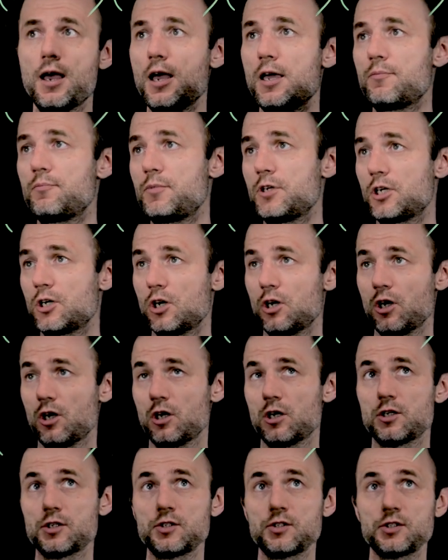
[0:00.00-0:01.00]
And
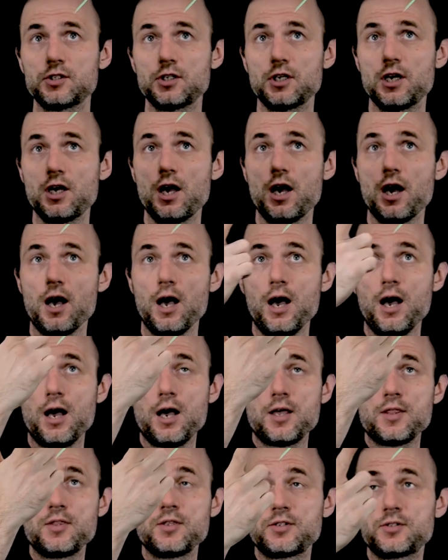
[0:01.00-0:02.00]
because
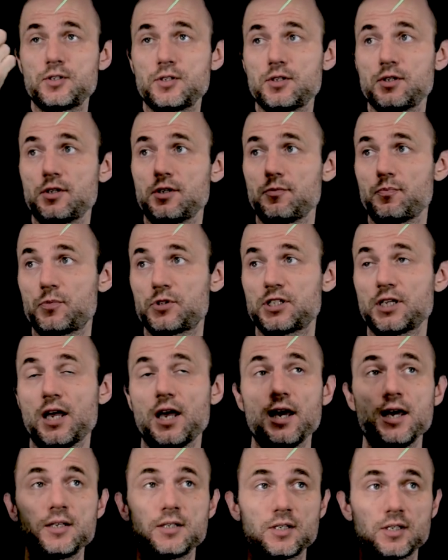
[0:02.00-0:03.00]
this is
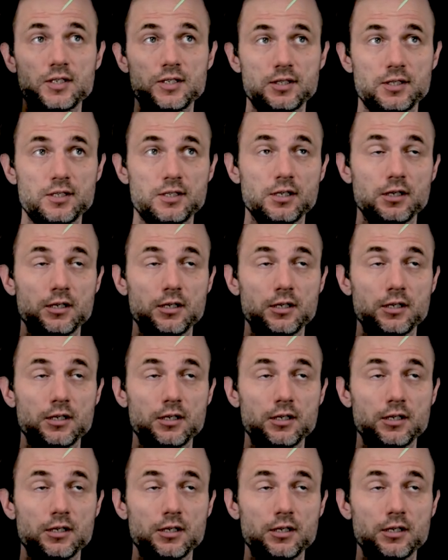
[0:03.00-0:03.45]
psi is